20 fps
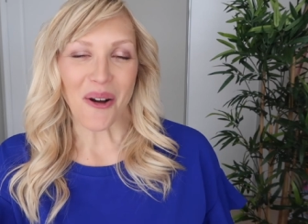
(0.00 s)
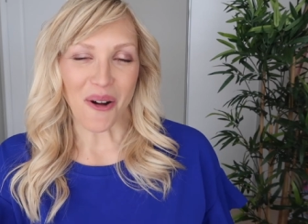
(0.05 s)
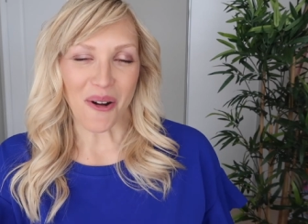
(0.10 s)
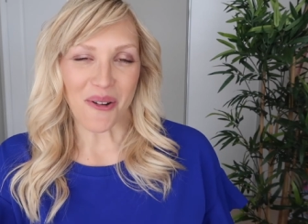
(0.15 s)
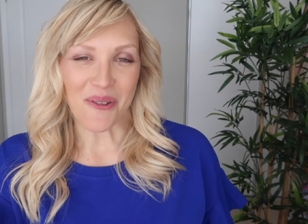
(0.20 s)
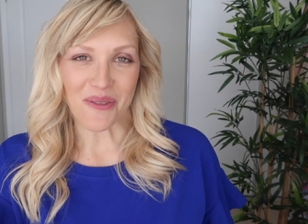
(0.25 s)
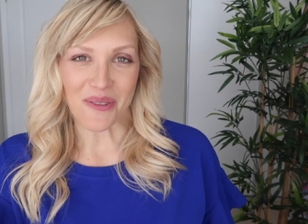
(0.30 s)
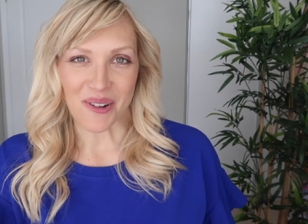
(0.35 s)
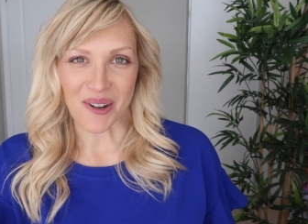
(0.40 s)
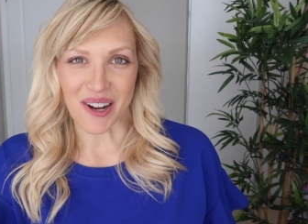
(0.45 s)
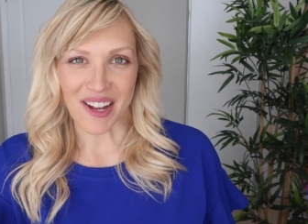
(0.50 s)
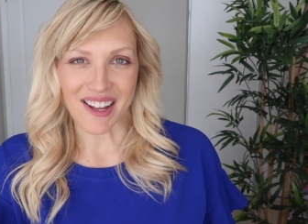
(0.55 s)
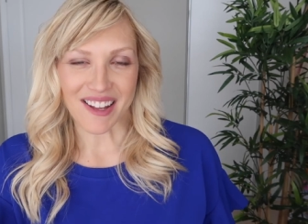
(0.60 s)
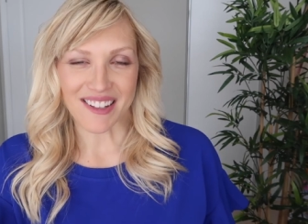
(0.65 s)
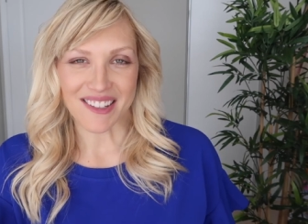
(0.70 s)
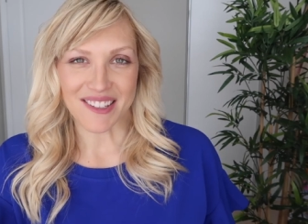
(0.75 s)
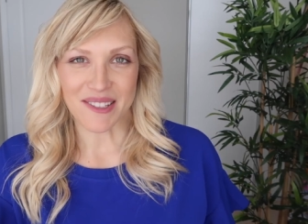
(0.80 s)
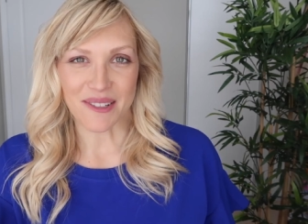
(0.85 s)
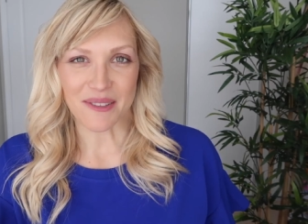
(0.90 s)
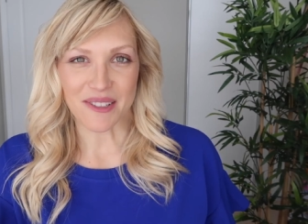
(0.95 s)
over
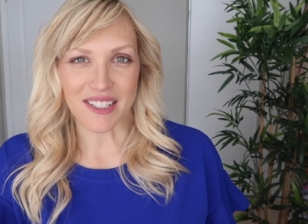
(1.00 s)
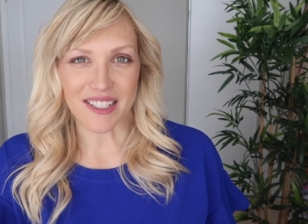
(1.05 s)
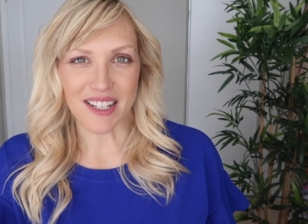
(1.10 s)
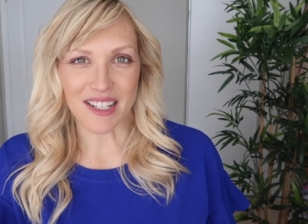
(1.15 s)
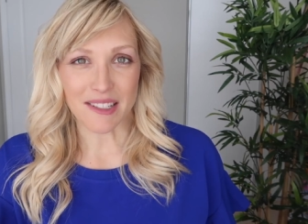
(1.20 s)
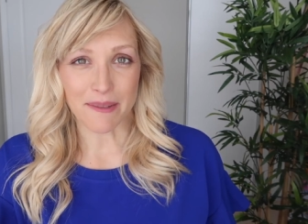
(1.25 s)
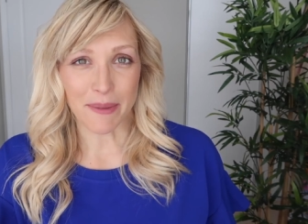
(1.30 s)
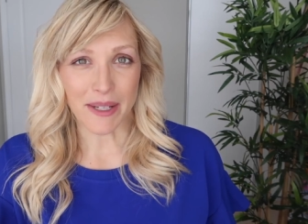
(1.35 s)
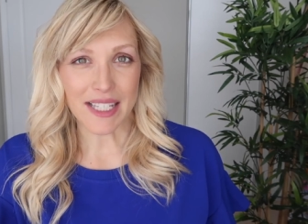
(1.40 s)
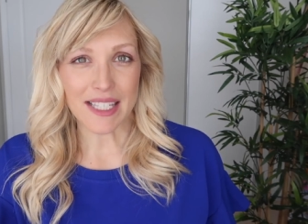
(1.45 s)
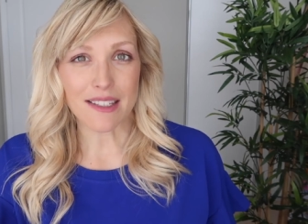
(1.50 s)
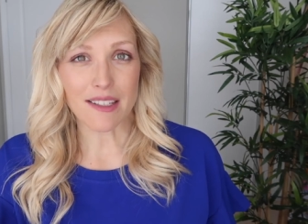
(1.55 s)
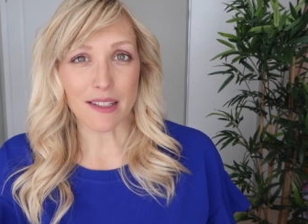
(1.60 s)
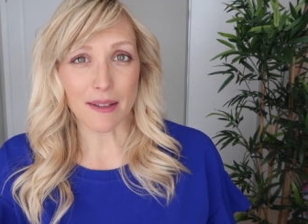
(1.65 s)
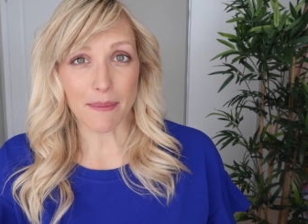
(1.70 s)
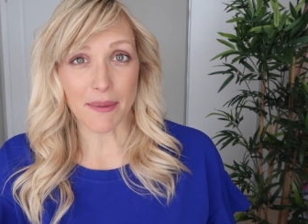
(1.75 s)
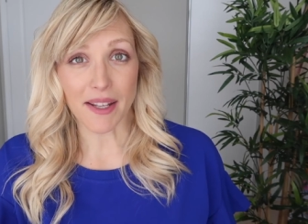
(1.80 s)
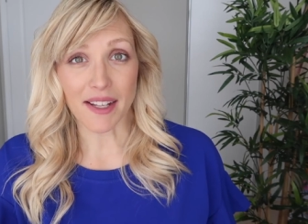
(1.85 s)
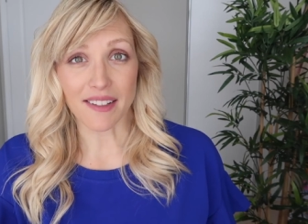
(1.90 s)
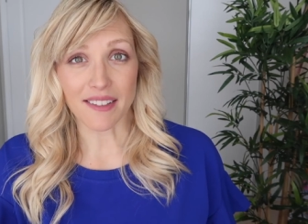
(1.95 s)
it, so it does make
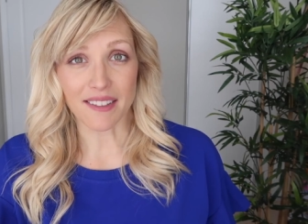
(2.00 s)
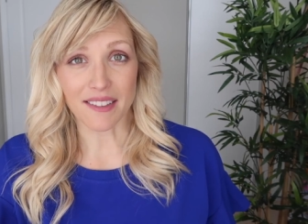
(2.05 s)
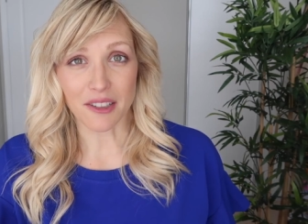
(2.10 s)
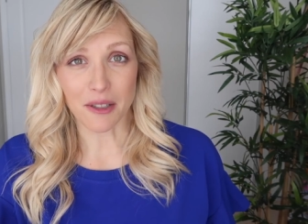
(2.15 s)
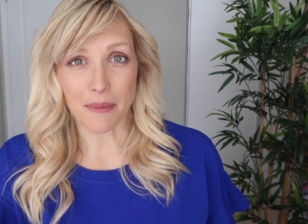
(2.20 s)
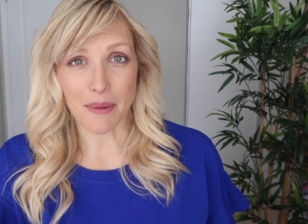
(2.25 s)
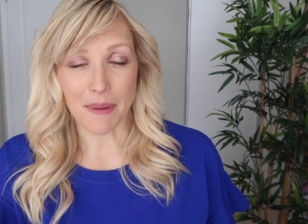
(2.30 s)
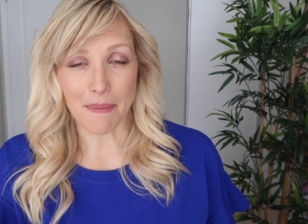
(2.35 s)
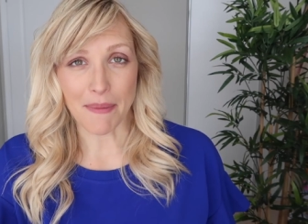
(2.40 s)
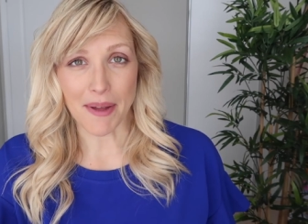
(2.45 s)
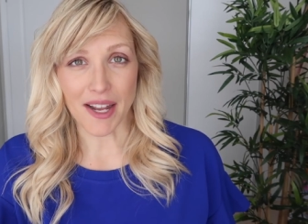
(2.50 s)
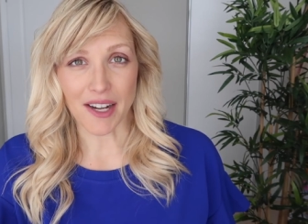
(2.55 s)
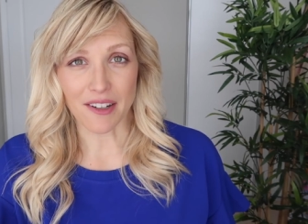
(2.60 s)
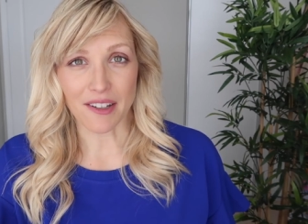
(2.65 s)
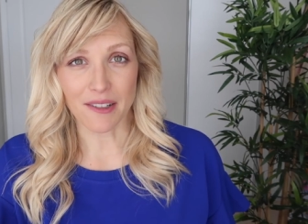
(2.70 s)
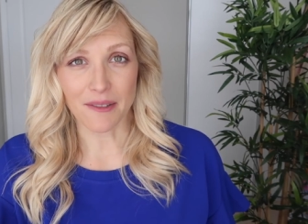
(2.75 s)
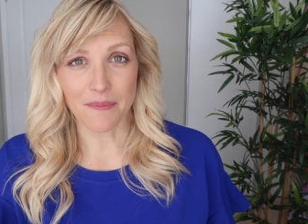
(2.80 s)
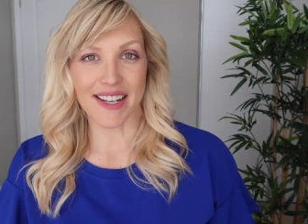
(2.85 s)
sleeping a little bit better.